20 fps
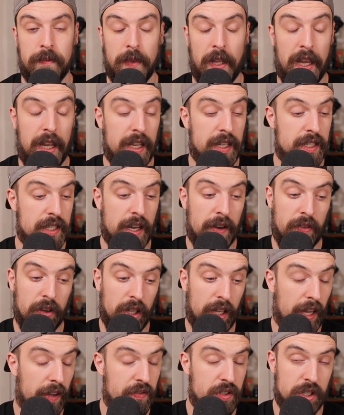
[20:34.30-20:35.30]
He has never
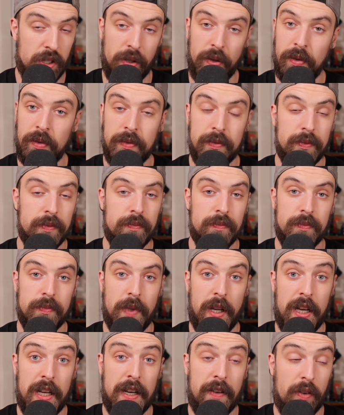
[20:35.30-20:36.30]
left you.
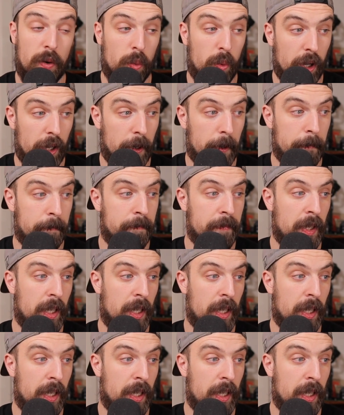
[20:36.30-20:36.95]
He never will.